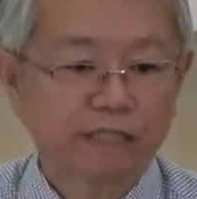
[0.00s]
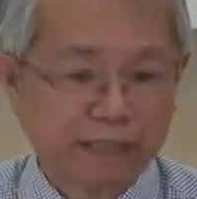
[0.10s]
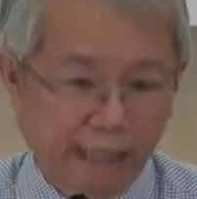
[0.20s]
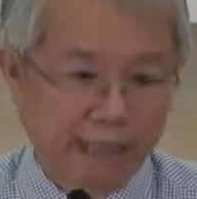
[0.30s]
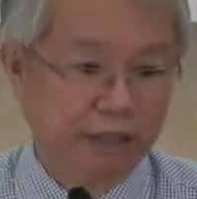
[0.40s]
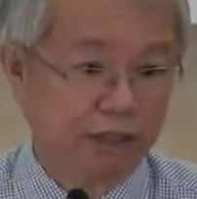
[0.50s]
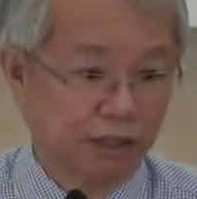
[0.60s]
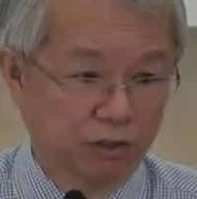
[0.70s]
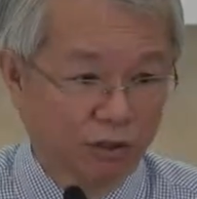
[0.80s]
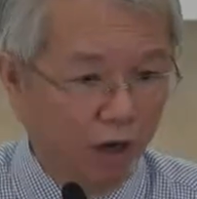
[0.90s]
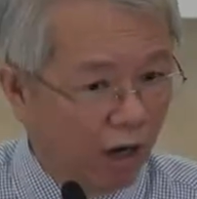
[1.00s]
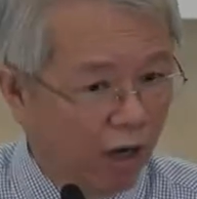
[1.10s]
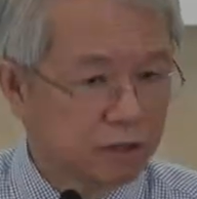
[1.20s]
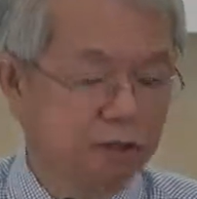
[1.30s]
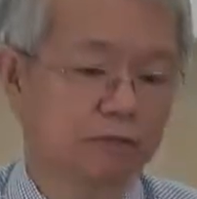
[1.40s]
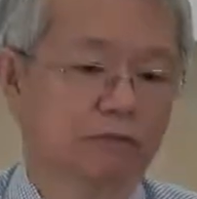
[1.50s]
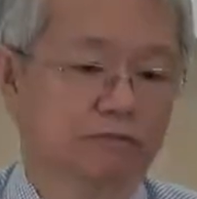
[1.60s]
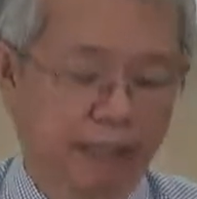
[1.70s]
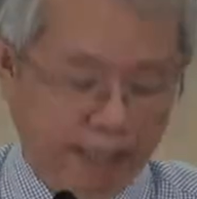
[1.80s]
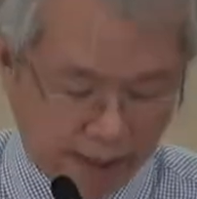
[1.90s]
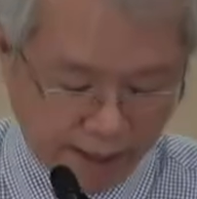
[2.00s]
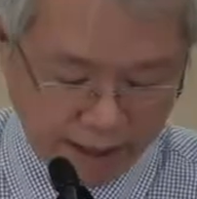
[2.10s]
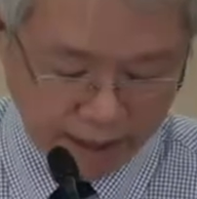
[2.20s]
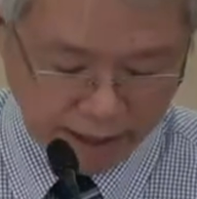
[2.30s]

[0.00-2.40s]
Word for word: says you ought to be